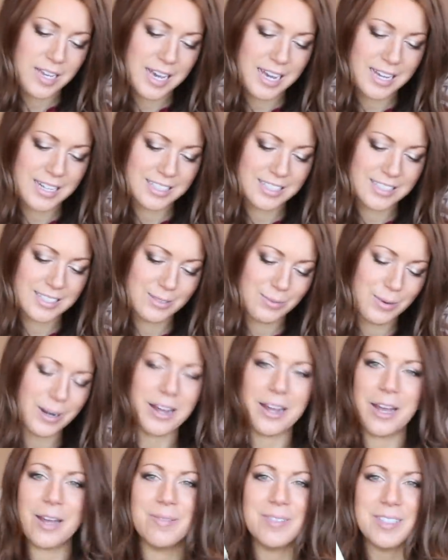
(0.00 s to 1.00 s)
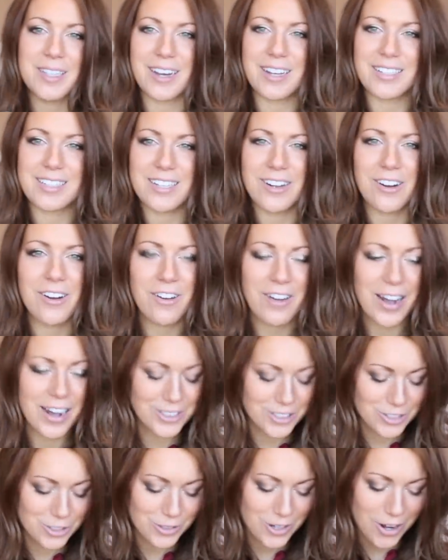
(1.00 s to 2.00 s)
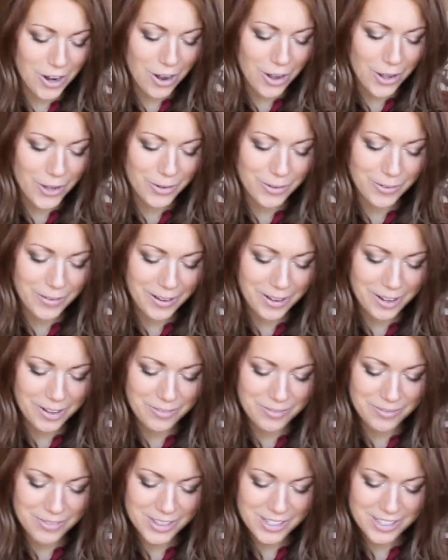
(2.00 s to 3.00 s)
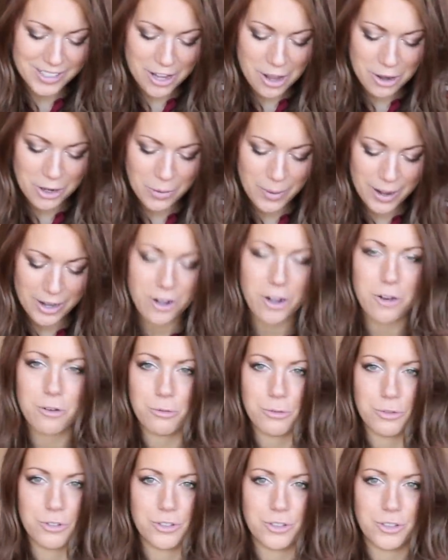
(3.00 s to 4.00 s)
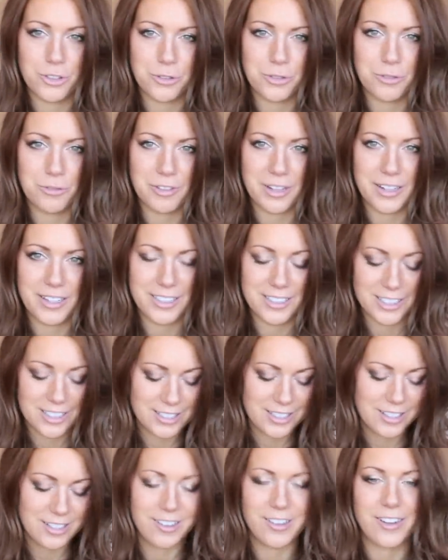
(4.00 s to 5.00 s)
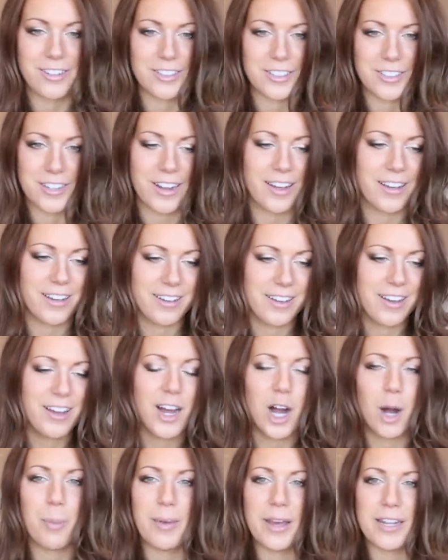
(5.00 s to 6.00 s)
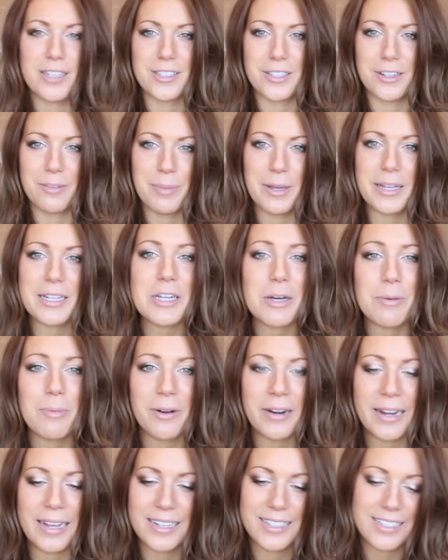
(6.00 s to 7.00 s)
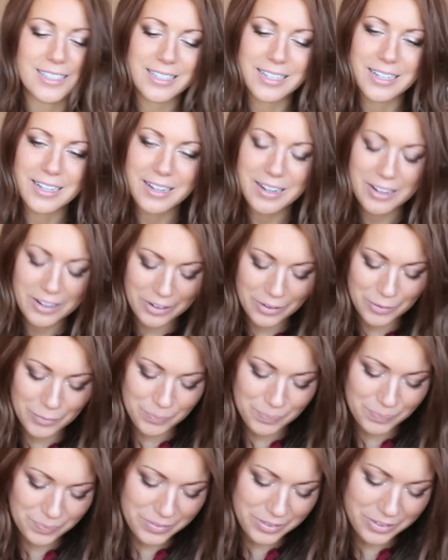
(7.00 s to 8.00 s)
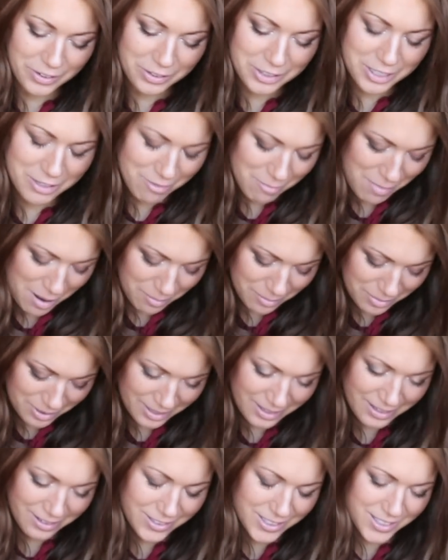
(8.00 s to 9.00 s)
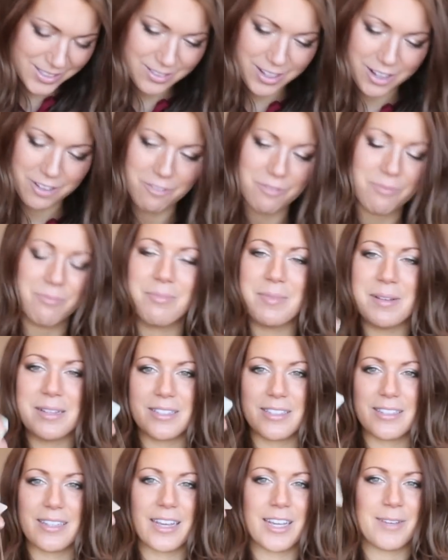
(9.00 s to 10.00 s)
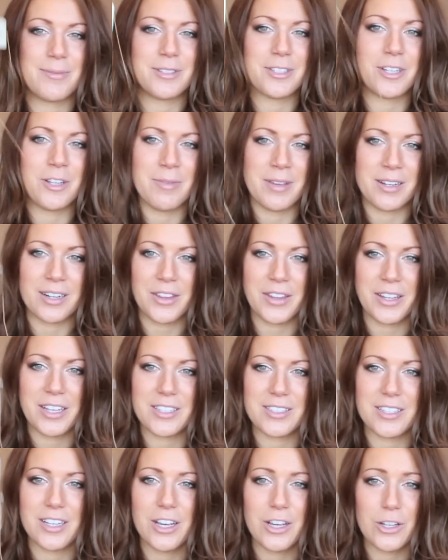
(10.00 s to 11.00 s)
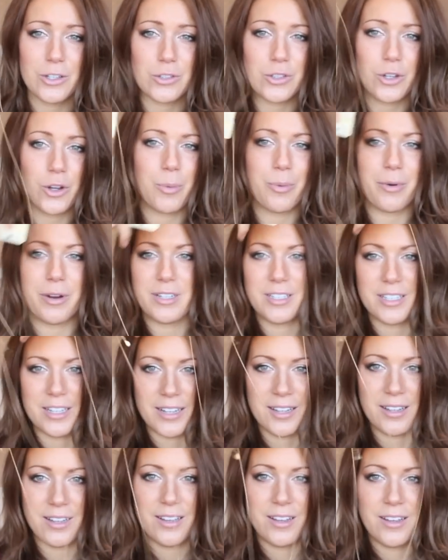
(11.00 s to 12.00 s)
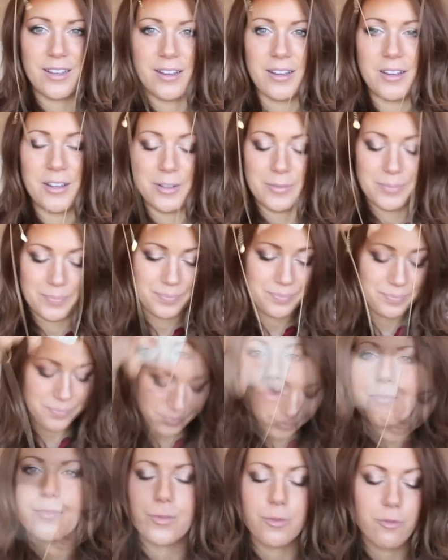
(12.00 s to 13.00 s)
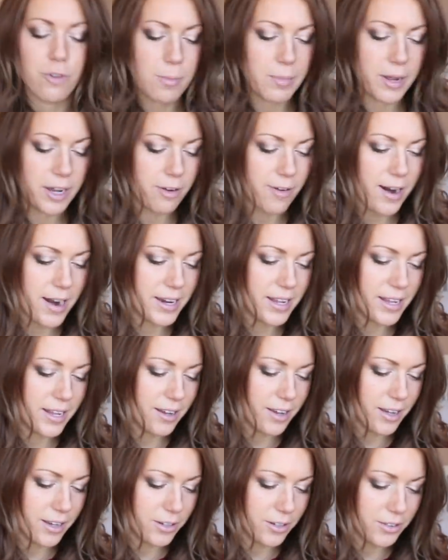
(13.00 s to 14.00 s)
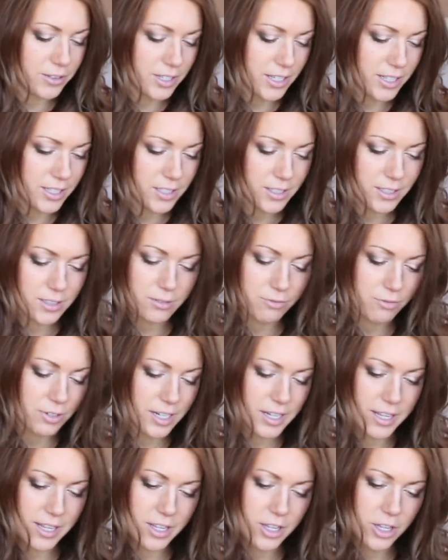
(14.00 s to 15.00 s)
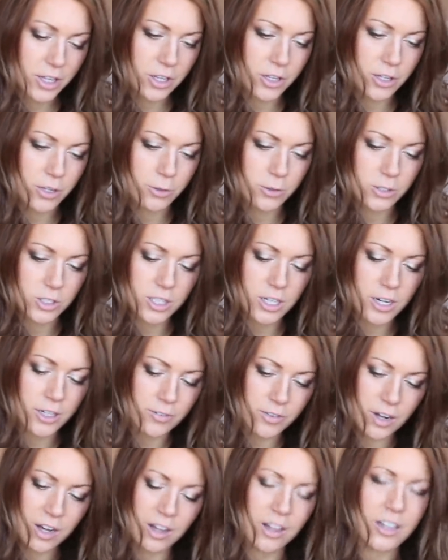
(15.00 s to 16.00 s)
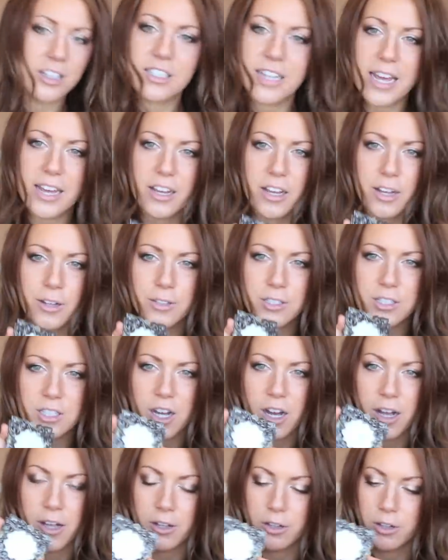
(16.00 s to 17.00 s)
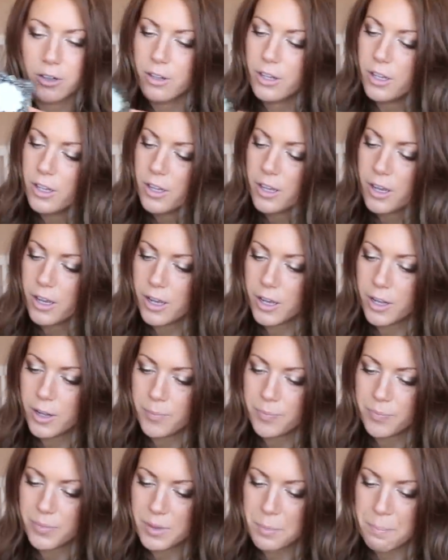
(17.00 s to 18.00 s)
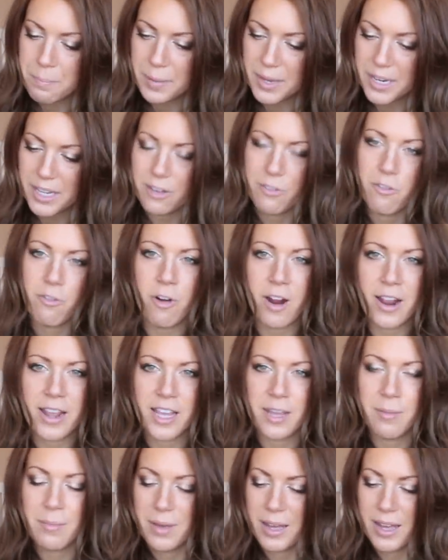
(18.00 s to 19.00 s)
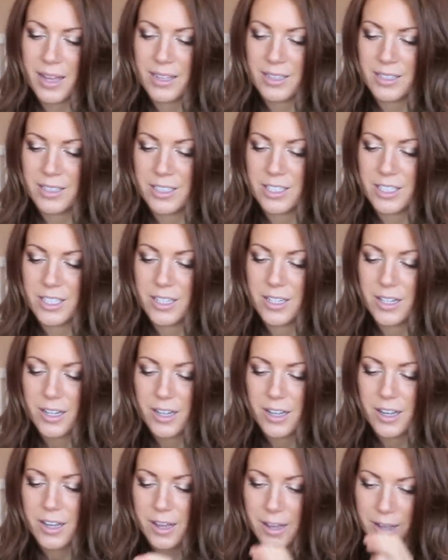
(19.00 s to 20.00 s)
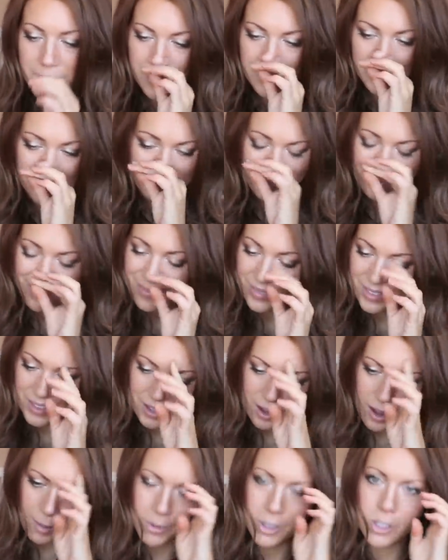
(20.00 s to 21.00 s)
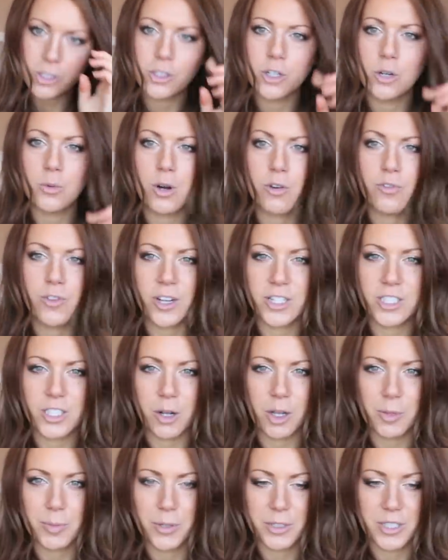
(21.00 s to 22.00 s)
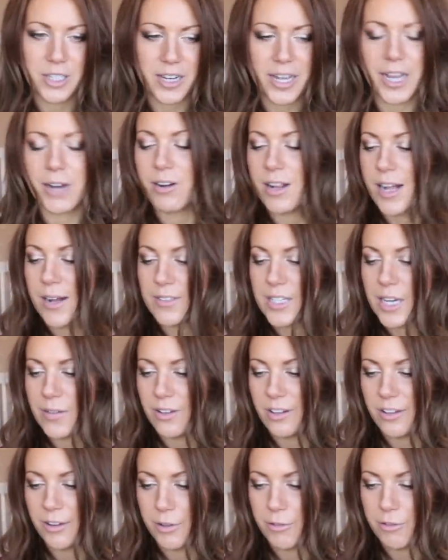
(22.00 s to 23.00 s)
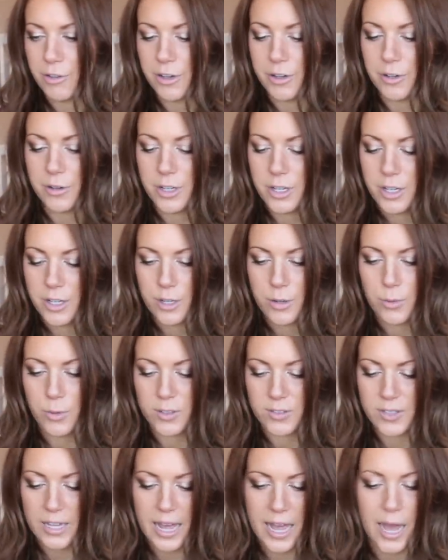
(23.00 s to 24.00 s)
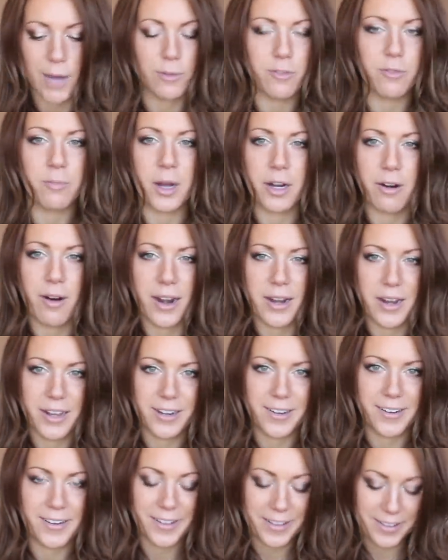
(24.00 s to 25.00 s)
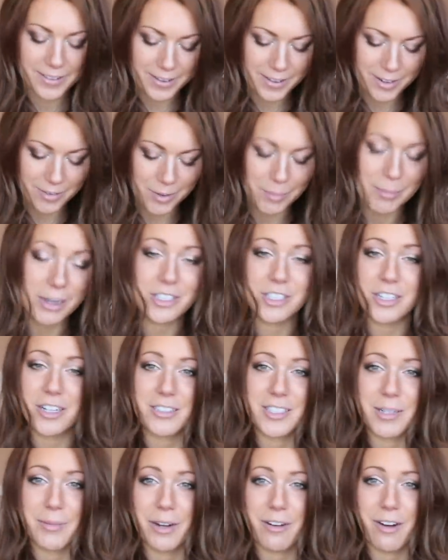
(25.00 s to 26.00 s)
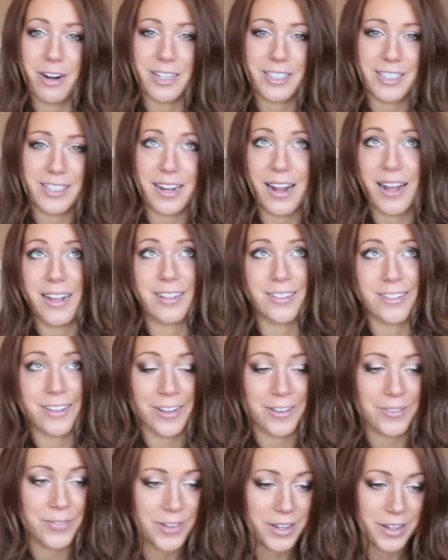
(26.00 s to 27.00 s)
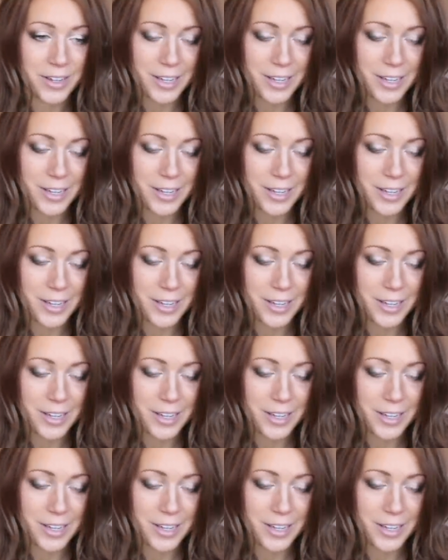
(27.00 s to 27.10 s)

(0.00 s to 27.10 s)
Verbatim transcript: and when I opened it, I said, "Oh, how did you know?" Because um, I only wear gold jewellery, and she said, "Oh, I just like I picked it, picked up on it." Um, so she remembered, and that's like means heaps to me. And I think it's so pretty. Um, hmm. from my granny, I got this really cute kind of Art Deco style um, mini frame, and um, I'm not sure what photo I'll put in here. I'll have to have a look through ones that I have of my granny and I. Um, I'm actually going to see my granny today, so